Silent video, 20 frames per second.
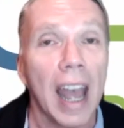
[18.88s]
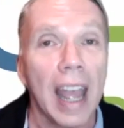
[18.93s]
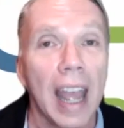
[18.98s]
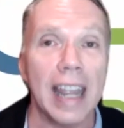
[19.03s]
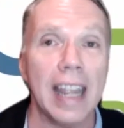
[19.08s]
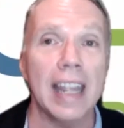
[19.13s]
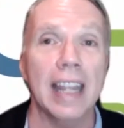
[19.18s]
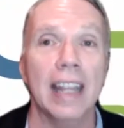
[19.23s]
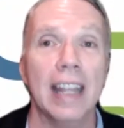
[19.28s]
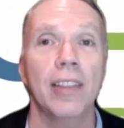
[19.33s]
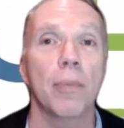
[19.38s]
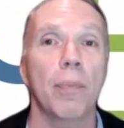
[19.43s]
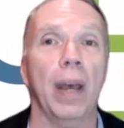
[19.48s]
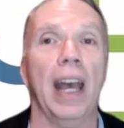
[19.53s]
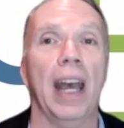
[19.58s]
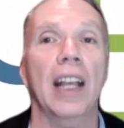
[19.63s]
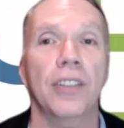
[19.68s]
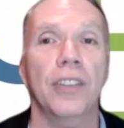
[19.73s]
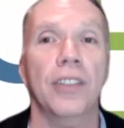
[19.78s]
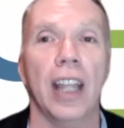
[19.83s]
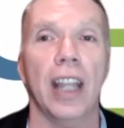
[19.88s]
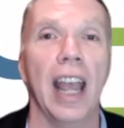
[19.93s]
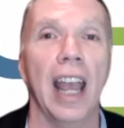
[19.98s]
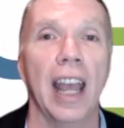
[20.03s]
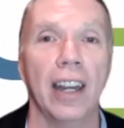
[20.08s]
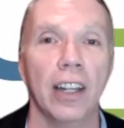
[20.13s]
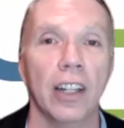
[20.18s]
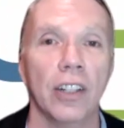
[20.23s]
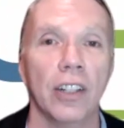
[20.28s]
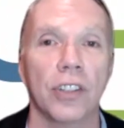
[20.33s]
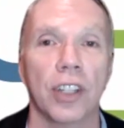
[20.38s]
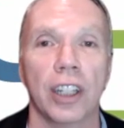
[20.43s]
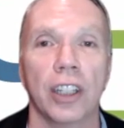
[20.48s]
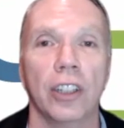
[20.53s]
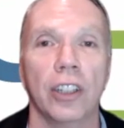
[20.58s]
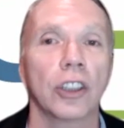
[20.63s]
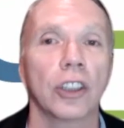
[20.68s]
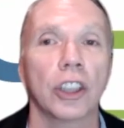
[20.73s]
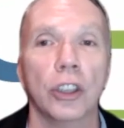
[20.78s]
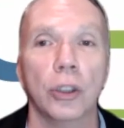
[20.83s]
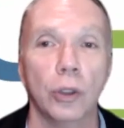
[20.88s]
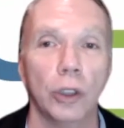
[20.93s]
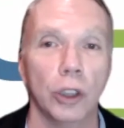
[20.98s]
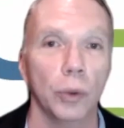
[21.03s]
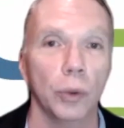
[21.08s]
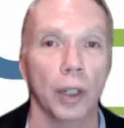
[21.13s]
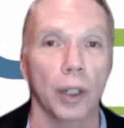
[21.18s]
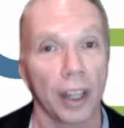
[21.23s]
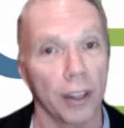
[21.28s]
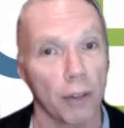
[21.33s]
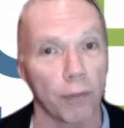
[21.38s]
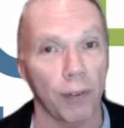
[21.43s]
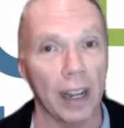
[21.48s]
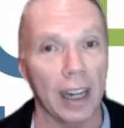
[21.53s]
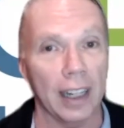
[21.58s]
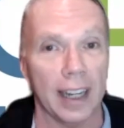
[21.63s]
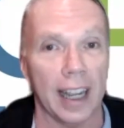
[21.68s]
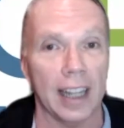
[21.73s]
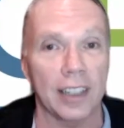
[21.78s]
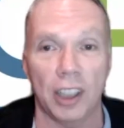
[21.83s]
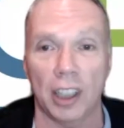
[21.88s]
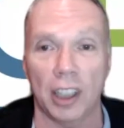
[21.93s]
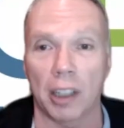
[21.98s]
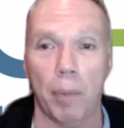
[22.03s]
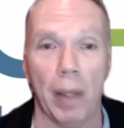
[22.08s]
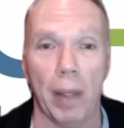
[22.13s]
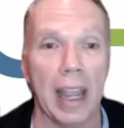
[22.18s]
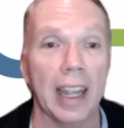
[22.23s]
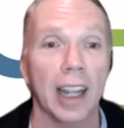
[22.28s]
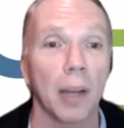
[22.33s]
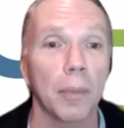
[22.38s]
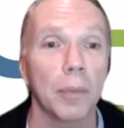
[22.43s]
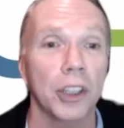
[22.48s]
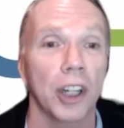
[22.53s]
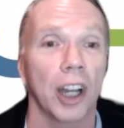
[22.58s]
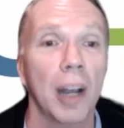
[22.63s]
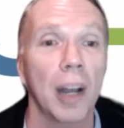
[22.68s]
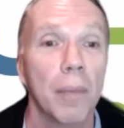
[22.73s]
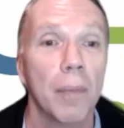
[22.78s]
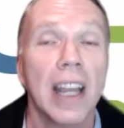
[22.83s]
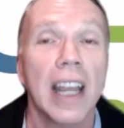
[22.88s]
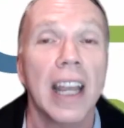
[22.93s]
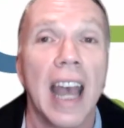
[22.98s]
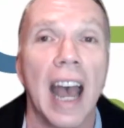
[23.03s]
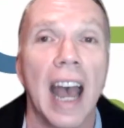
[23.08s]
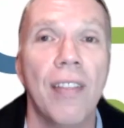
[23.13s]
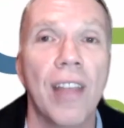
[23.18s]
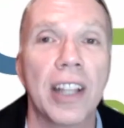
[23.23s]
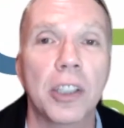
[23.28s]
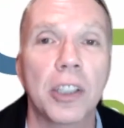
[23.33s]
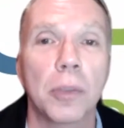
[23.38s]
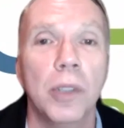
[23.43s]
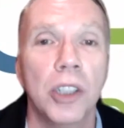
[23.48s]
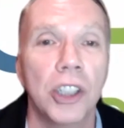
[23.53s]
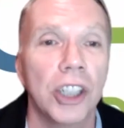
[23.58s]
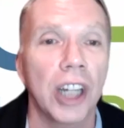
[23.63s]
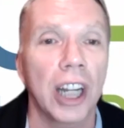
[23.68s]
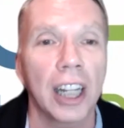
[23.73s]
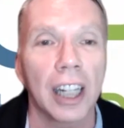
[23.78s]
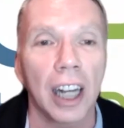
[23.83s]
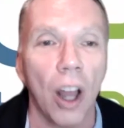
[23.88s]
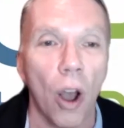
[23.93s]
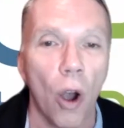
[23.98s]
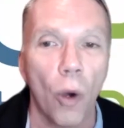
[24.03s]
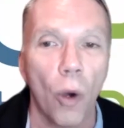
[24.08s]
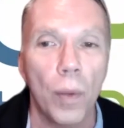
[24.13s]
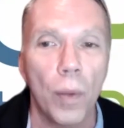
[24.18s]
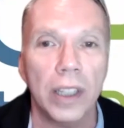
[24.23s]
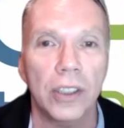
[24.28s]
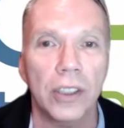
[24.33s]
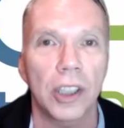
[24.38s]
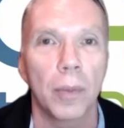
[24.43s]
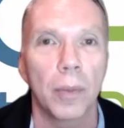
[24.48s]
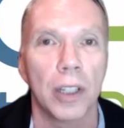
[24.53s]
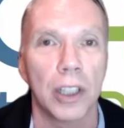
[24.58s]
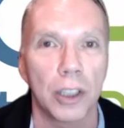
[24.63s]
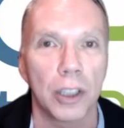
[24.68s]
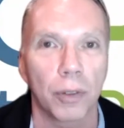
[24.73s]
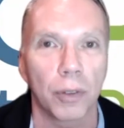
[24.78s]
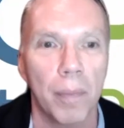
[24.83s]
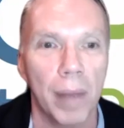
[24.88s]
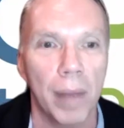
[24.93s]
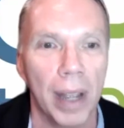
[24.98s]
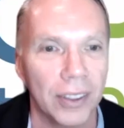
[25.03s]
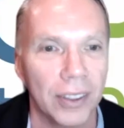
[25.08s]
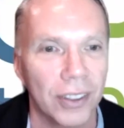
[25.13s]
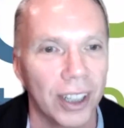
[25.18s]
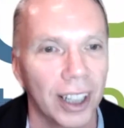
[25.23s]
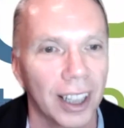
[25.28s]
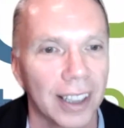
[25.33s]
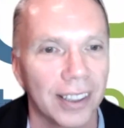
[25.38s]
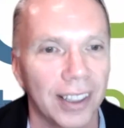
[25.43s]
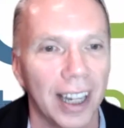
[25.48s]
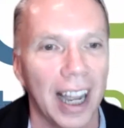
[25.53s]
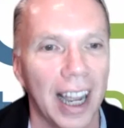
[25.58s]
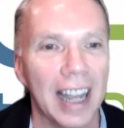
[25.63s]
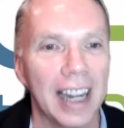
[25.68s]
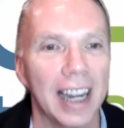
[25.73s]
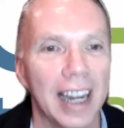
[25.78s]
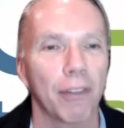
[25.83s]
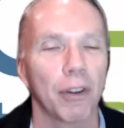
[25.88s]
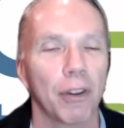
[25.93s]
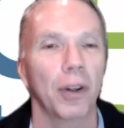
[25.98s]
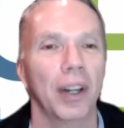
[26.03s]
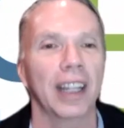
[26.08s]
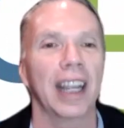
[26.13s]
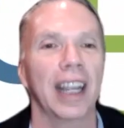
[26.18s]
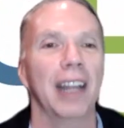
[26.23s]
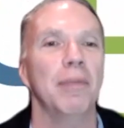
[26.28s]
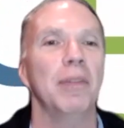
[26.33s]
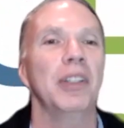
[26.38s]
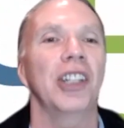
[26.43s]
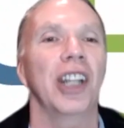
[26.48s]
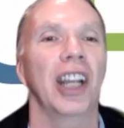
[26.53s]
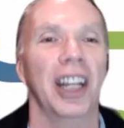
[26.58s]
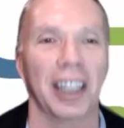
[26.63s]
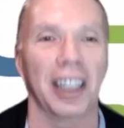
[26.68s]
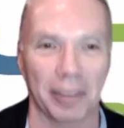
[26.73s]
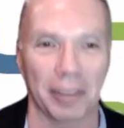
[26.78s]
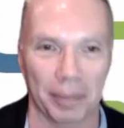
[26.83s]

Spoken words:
in the past and is here to do another fantastic bang-up job, and that's Michelle Obey-Simmons from Max Hill. Say hi to everyone again, Michelle.